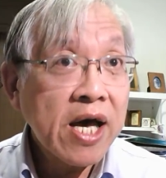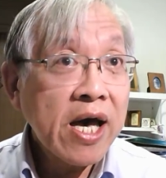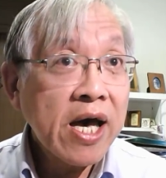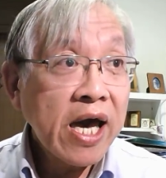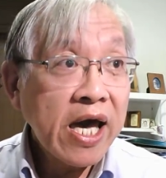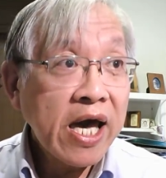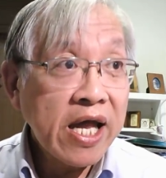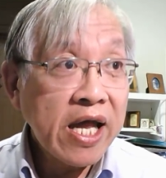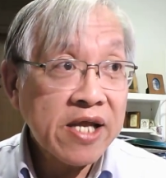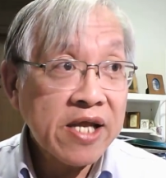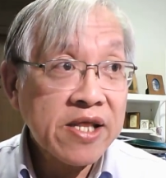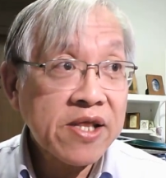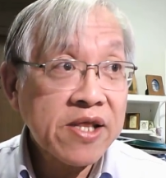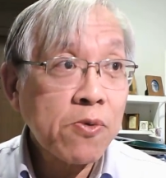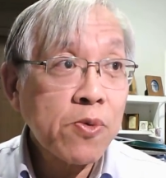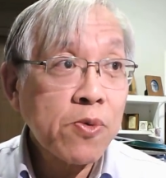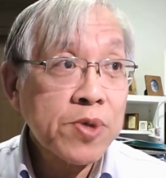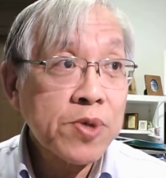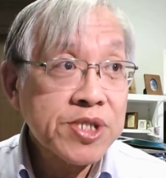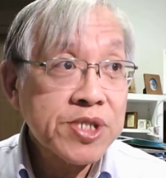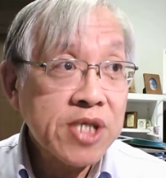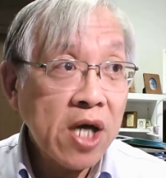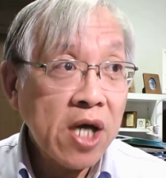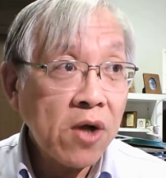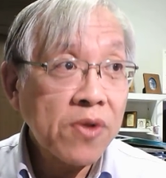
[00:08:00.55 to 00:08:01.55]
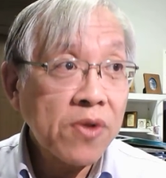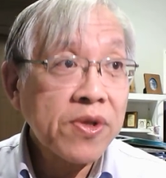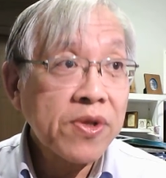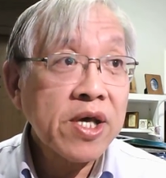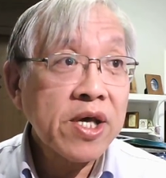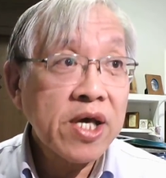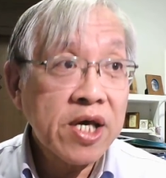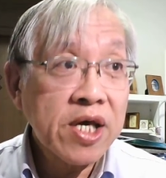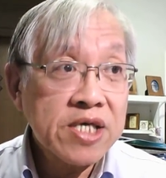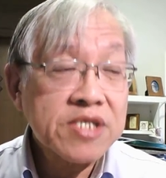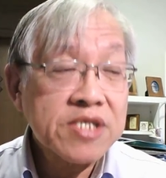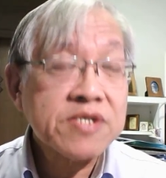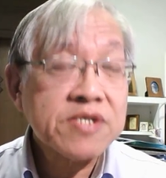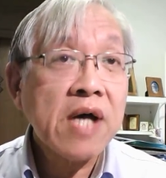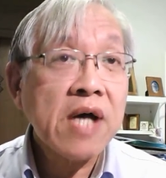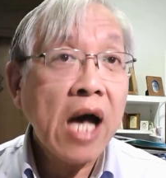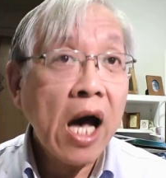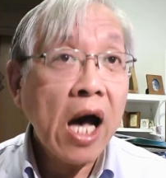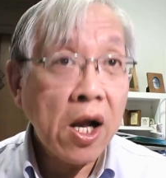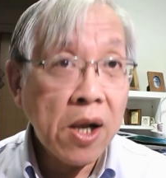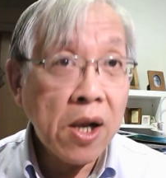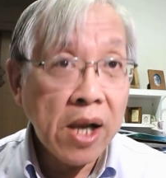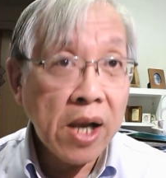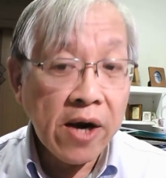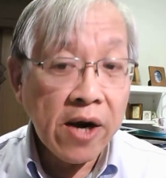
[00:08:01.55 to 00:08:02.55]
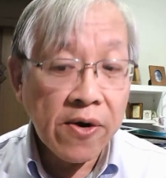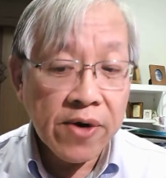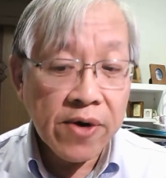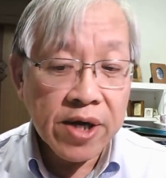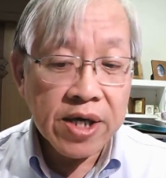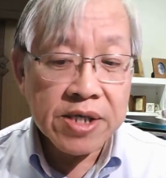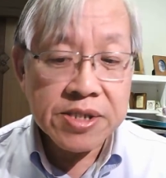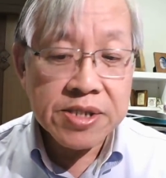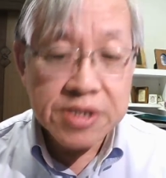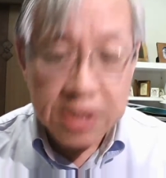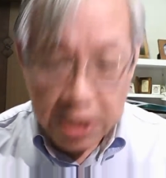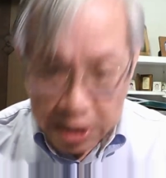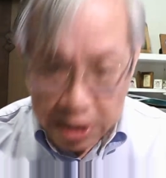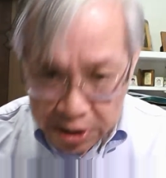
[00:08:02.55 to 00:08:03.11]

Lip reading: And the result is hilarious.